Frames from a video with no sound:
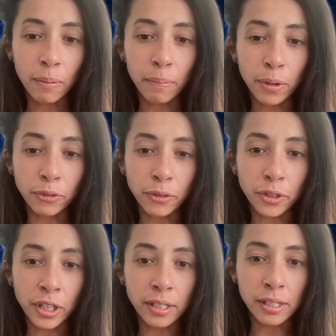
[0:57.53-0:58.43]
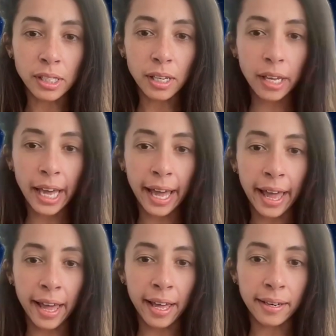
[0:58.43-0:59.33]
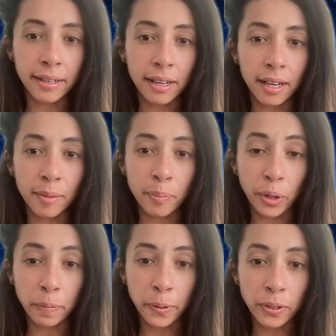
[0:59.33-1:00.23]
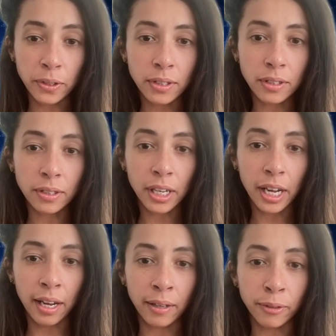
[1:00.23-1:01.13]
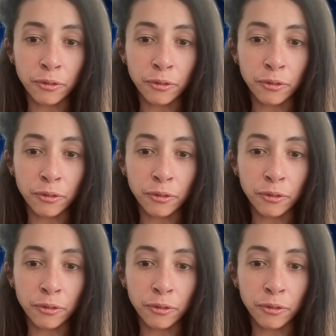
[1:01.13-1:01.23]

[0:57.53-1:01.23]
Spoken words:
both of us had a purpose, a